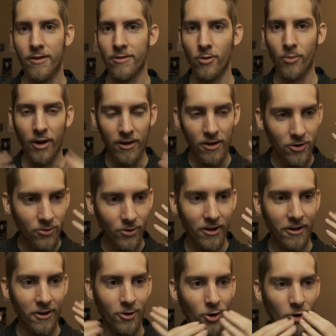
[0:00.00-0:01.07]
So my ears were
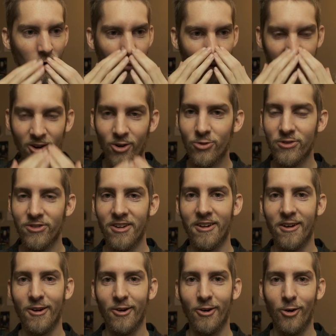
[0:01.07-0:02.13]
getting cold, my nose was getting
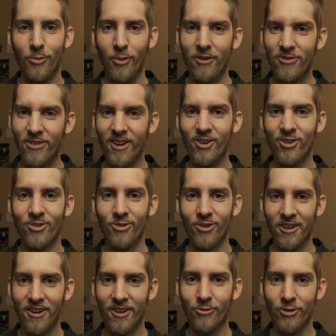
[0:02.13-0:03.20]
cold, my fingers were
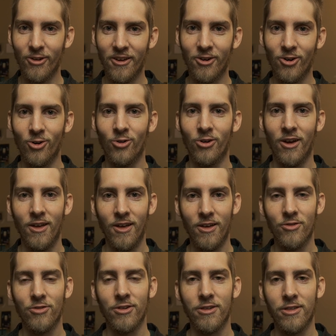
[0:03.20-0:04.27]
getting really cold.
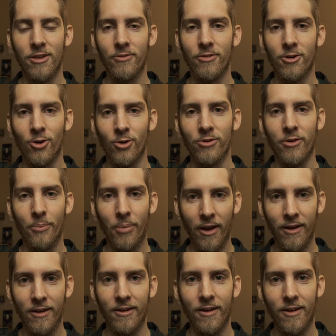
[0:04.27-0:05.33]
It's just difficult to
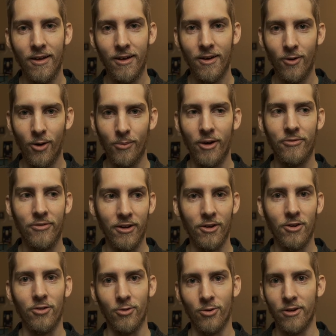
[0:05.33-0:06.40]
paint while my
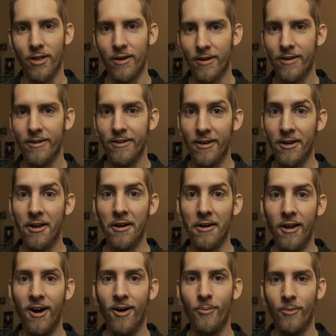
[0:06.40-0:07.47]
fingers were like getting
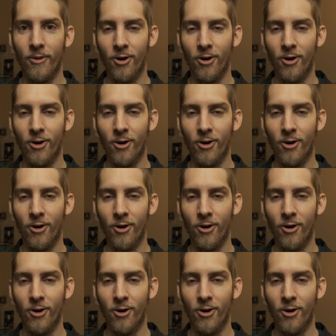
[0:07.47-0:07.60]
numb